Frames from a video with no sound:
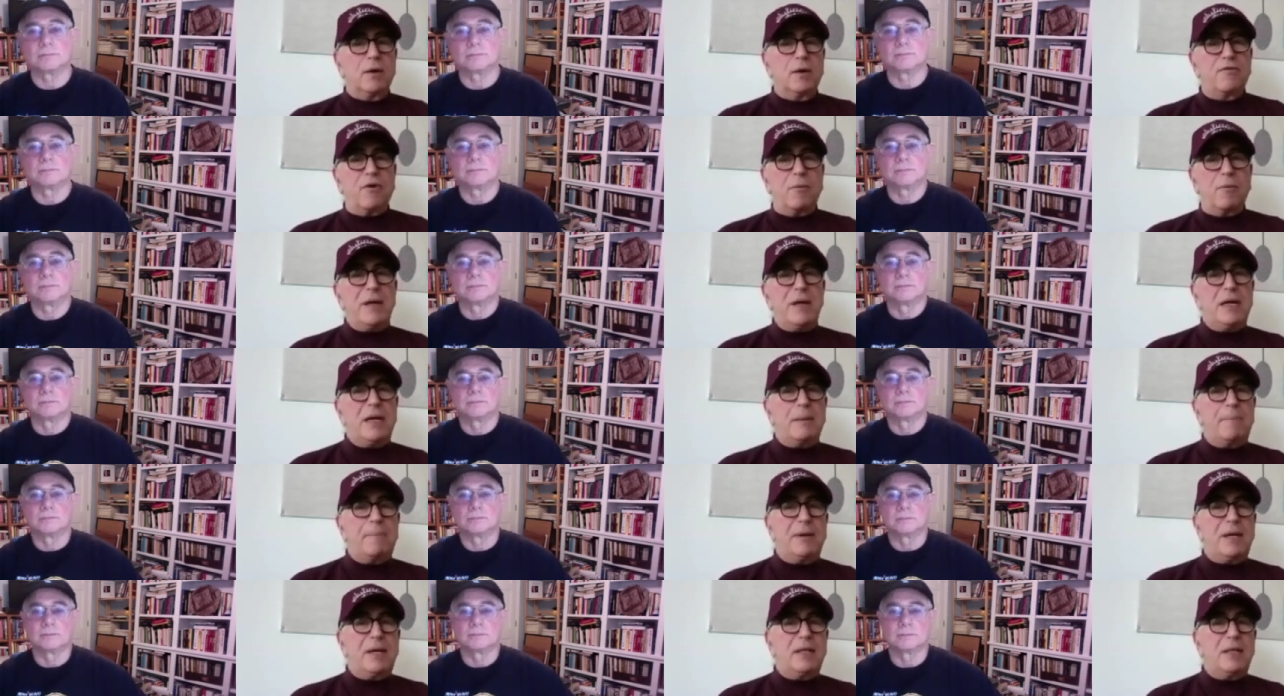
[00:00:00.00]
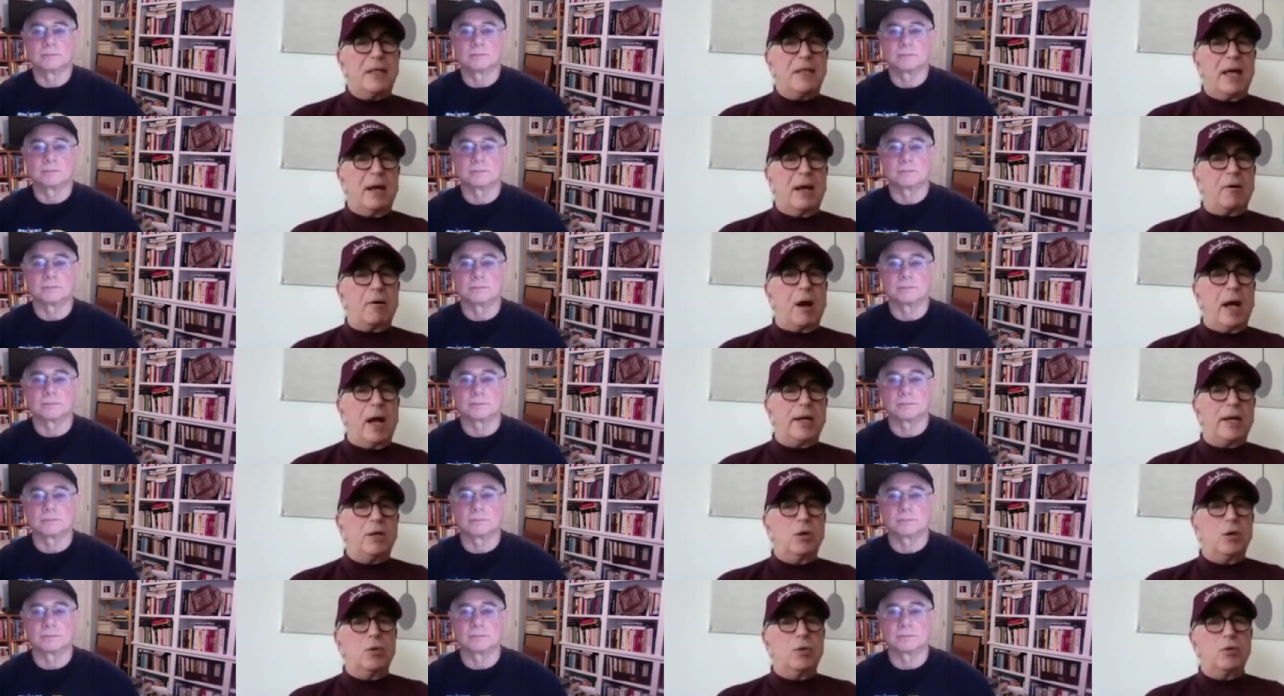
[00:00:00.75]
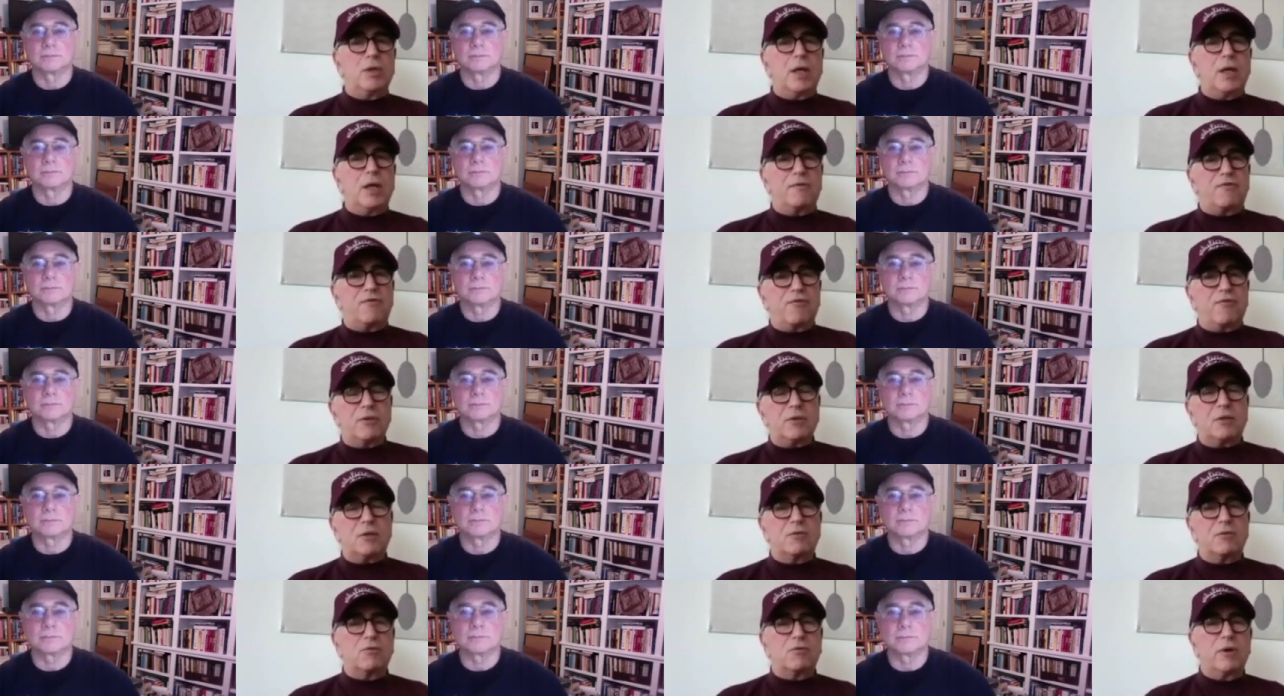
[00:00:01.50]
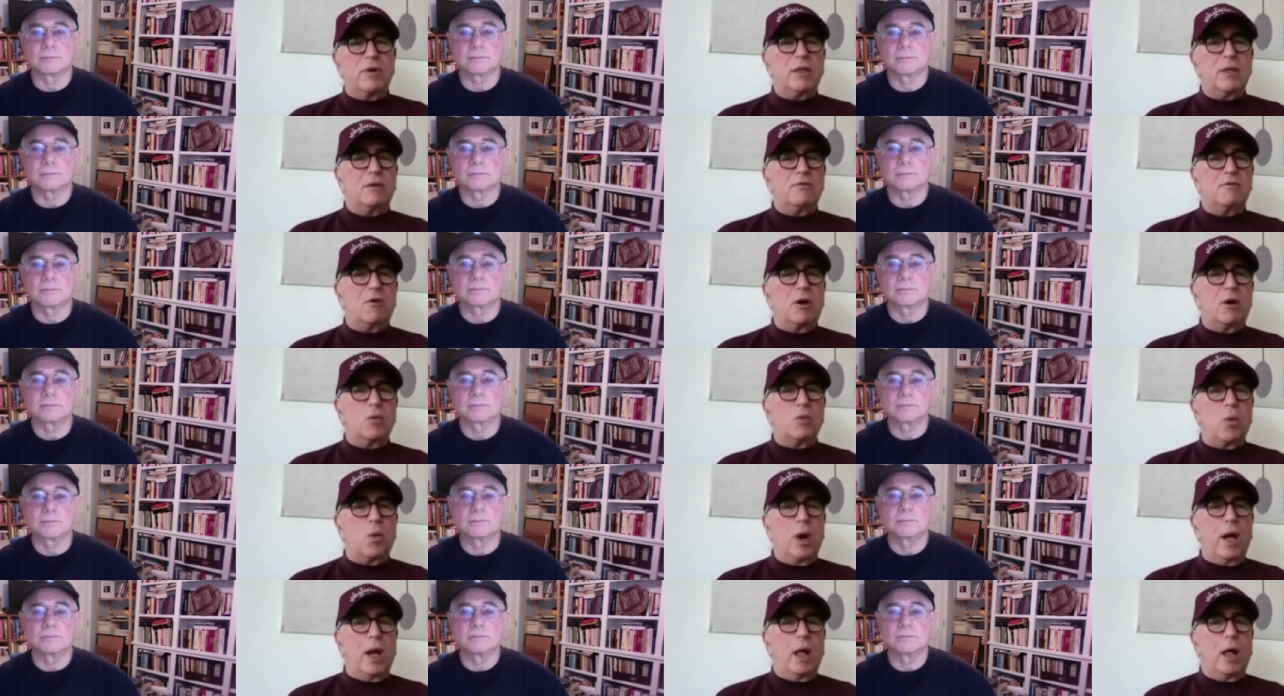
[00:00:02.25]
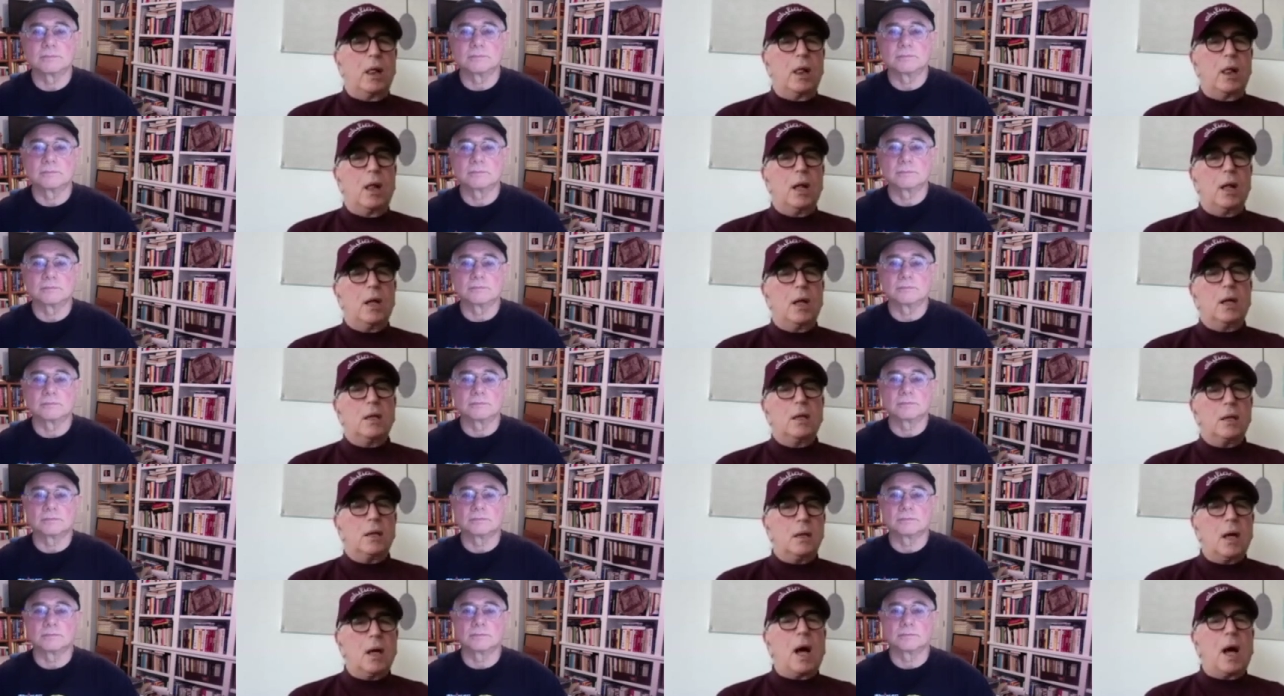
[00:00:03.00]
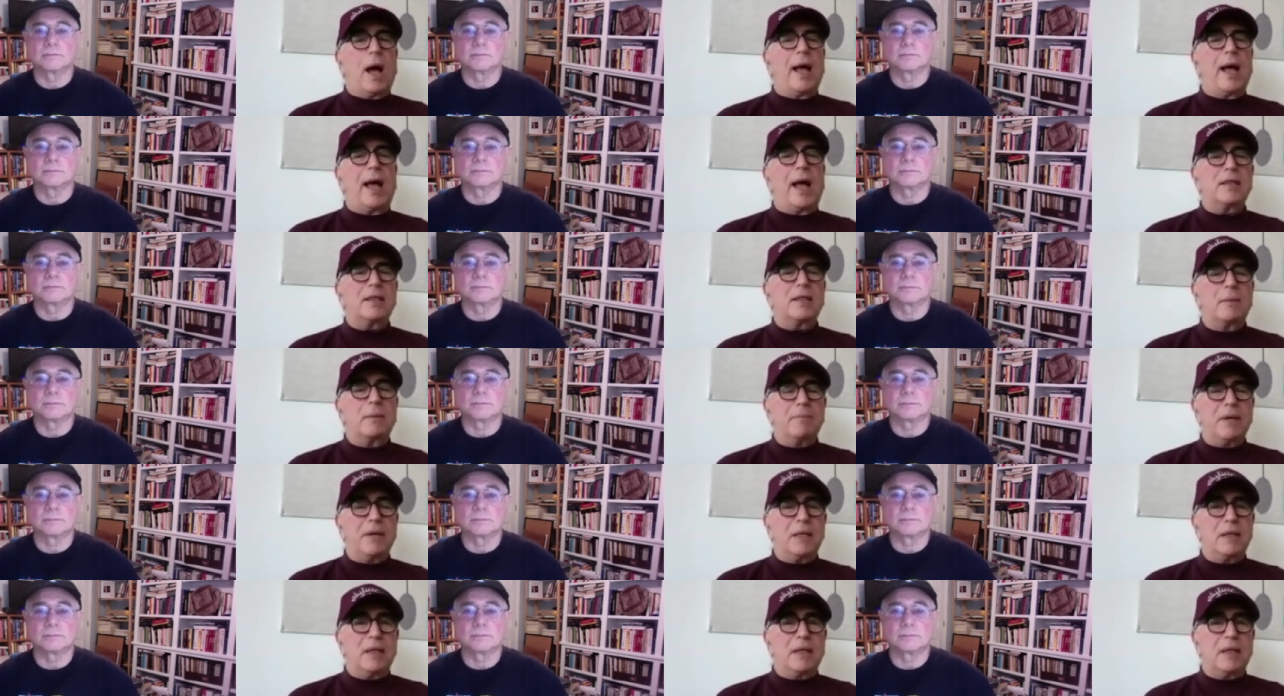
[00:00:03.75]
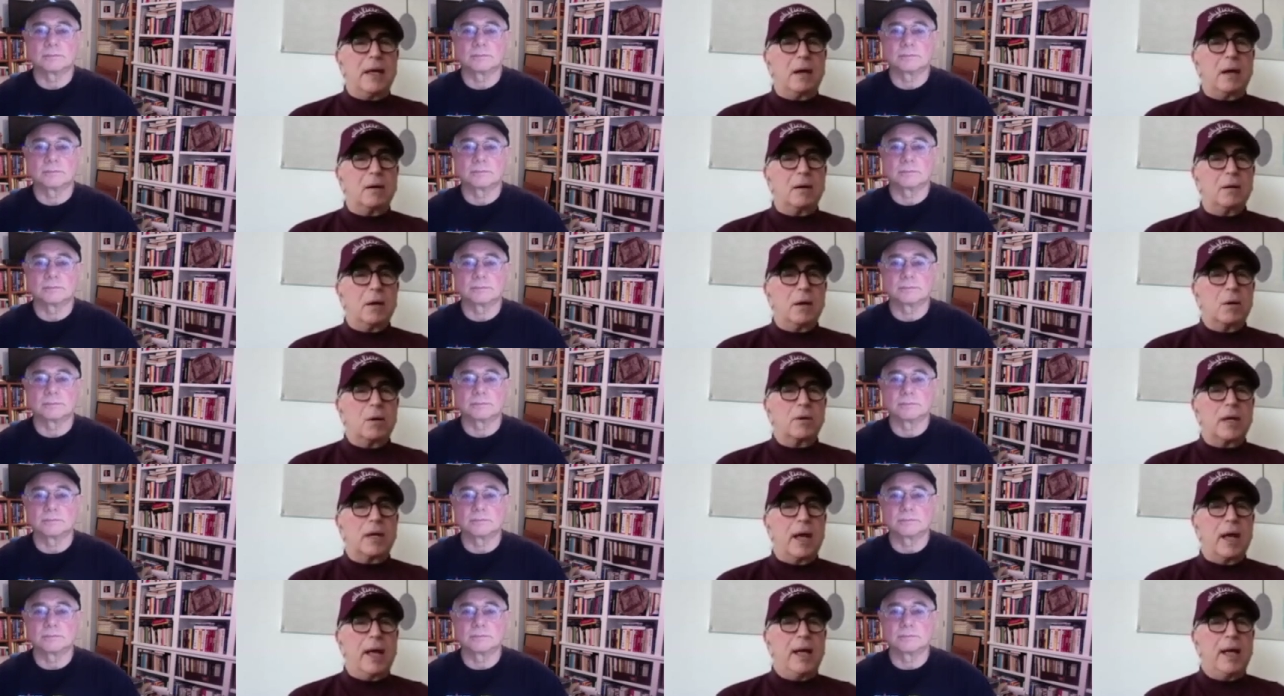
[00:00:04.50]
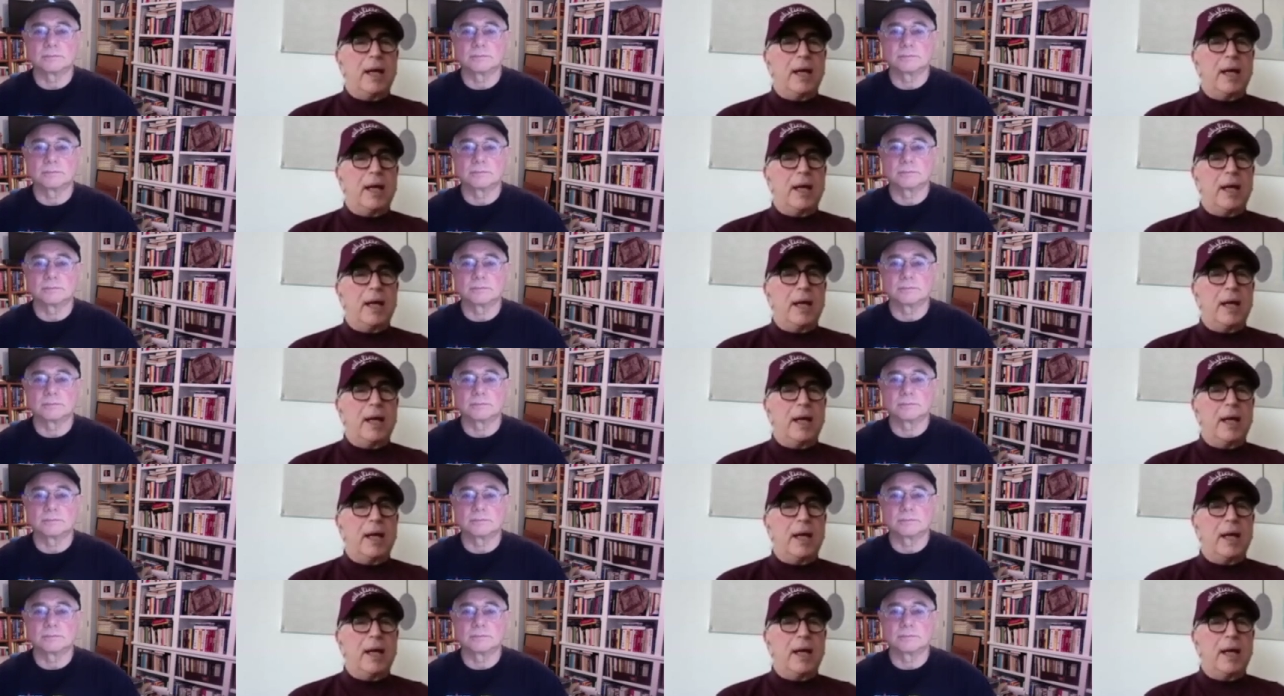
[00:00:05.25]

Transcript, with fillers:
Speaker 1: for me to be there, I knew that for to really run well, I had to be there. Okay,